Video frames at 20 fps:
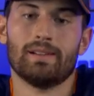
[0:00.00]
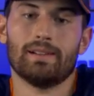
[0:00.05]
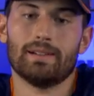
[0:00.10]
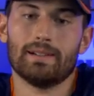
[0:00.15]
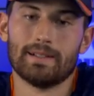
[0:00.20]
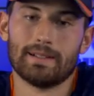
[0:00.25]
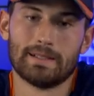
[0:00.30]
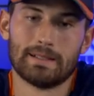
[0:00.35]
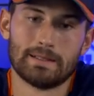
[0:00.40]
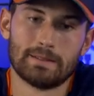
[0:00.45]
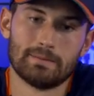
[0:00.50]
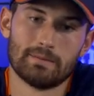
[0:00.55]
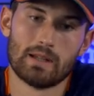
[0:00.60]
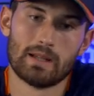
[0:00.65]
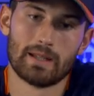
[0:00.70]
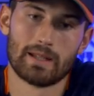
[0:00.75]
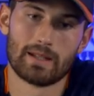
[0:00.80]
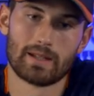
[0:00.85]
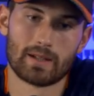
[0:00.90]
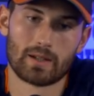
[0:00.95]

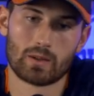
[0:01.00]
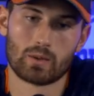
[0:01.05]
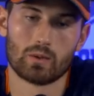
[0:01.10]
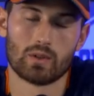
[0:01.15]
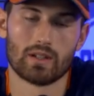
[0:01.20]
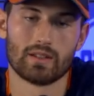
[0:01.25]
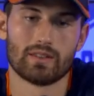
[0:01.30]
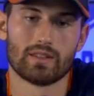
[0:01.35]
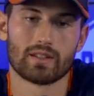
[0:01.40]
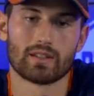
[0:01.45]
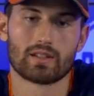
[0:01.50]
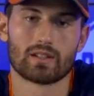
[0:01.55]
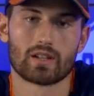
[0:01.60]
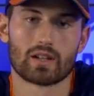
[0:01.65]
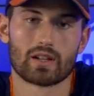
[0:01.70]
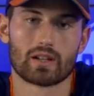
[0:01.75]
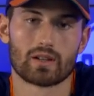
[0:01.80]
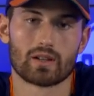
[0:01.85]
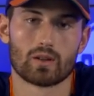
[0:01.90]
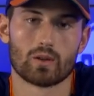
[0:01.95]
I think
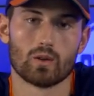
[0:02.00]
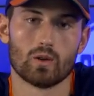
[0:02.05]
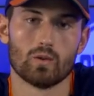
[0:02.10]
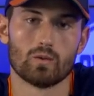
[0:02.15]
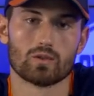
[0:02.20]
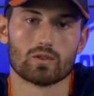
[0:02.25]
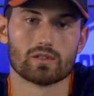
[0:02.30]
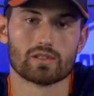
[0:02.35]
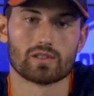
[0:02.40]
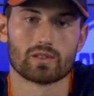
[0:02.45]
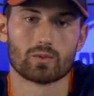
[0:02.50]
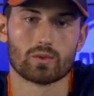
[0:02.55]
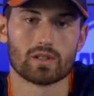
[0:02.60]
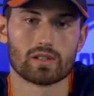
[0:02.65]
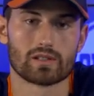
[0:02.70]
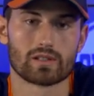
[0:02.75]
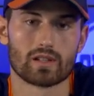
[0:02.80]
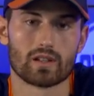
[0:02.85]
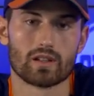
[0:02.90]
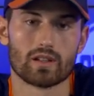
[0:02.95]
over in
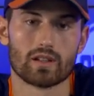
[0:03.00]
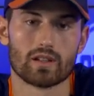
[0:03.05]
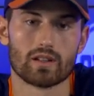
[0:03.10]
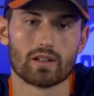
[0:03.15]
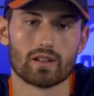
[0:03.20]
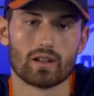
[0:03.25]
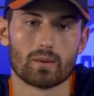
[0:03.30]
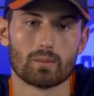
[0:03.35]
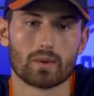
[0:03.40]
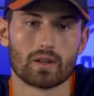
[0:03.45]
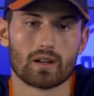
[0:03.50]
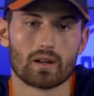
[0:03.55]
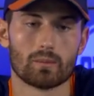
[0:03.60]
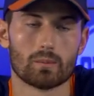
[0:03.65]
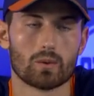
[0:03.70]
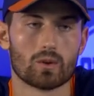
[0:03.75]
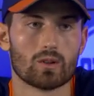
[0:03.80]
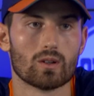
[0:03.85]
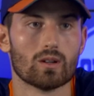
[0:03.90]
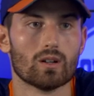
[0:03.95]
Swiss, I become
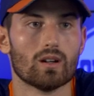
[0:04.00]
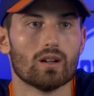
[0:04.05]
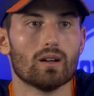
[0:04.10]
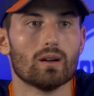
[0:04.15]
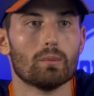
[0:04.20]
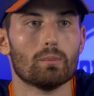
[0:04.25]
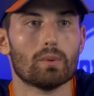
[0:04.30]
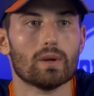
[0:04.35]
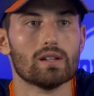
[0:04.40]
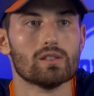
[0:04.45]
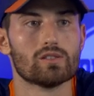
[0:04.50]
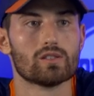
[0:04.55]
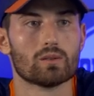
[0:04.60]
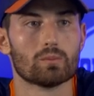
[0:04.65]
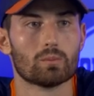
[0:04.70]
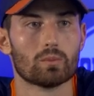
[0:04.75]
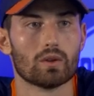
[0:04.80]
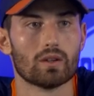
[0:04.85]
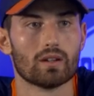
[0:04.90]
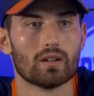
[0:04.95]
more a
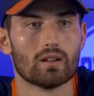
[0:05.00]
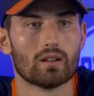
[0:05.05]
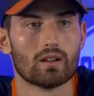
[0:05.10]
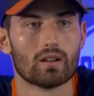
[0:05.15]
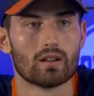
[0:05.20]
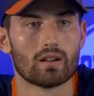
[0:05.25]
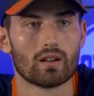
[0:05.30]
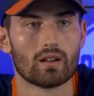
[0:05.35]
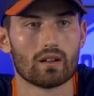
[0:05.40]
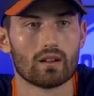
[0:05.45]
patient player.